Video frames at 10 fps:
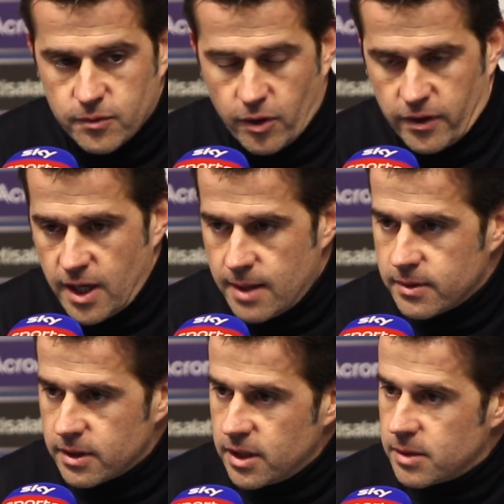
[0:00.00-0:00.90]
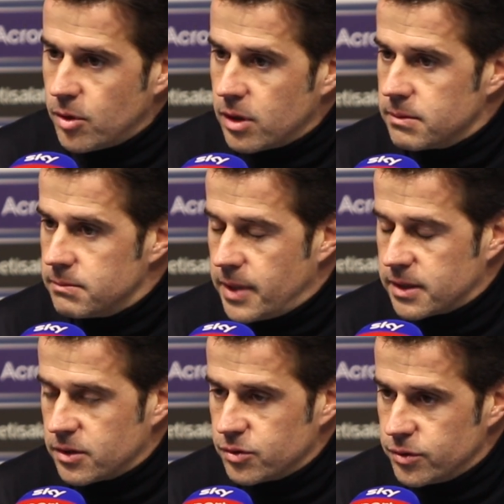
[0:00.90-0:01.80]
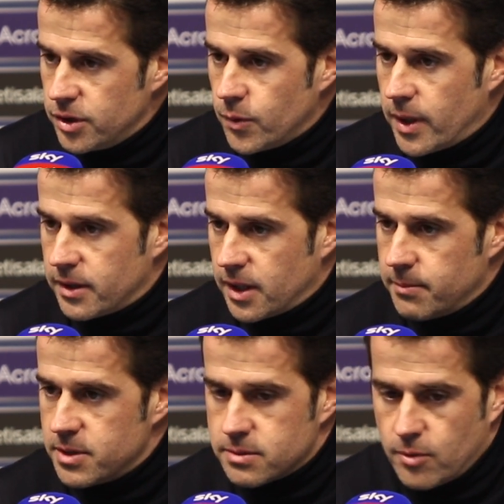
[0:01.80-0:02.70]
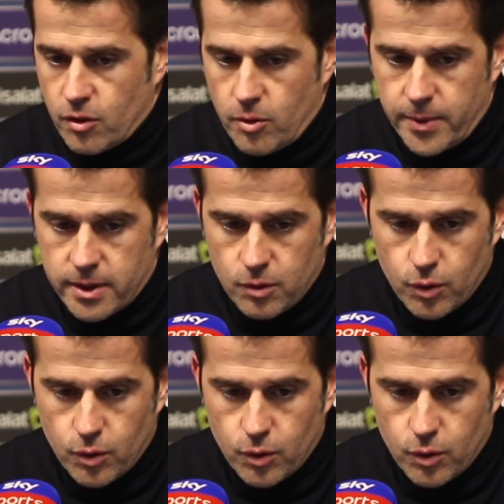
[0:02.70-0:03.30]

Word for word: for them, clear, more better to Theo, and the game is more open.